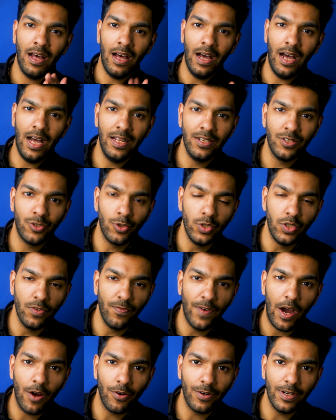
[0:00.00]
and to
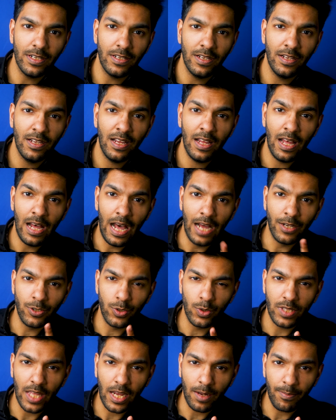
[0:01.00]
devour it and
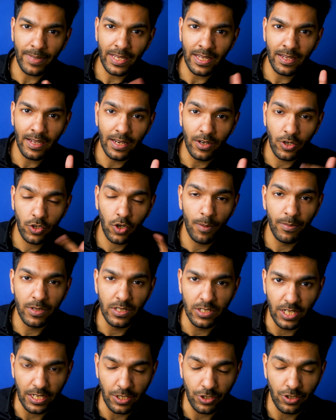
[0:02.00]
to thank me in the
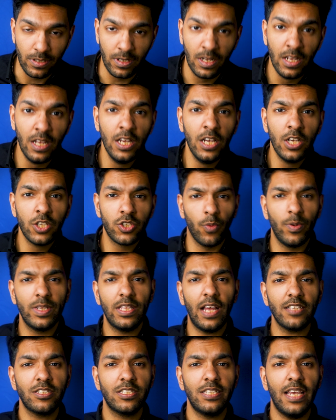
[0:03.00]
comment section. So with
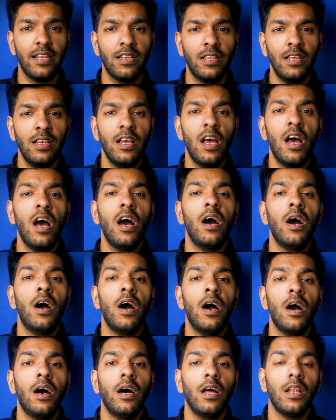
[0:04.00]
that said,
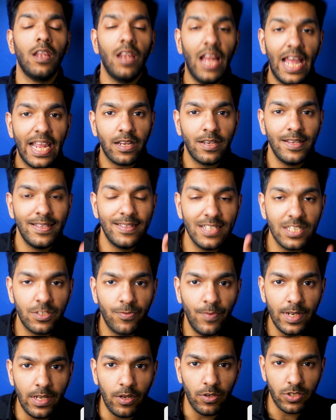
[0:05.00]
like this
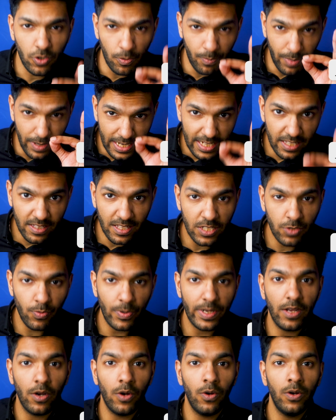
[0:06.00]
video. So beneath this
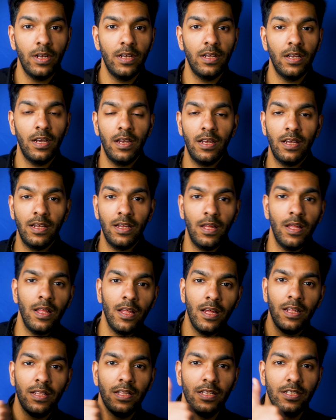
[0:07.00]
video,
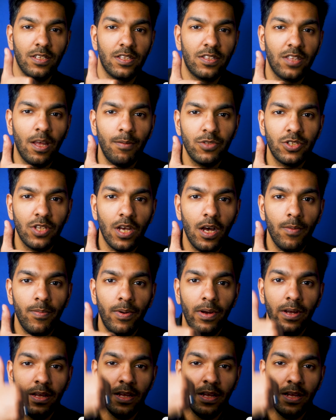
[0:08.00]
there's a thumbs up.